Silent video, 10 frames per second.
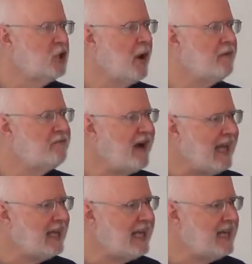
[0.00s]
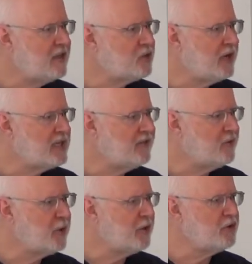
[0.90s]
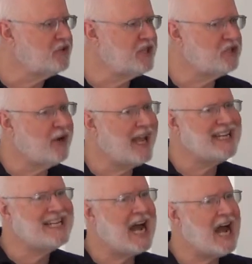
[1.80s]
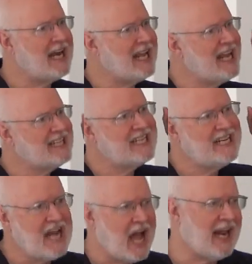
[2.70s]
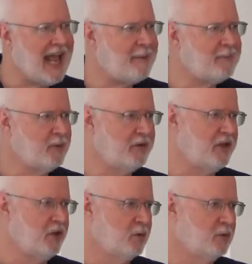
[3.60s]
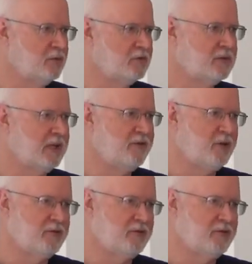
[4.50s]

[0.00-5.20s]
You have violated the trust of a brother or sister, and God is not happy with you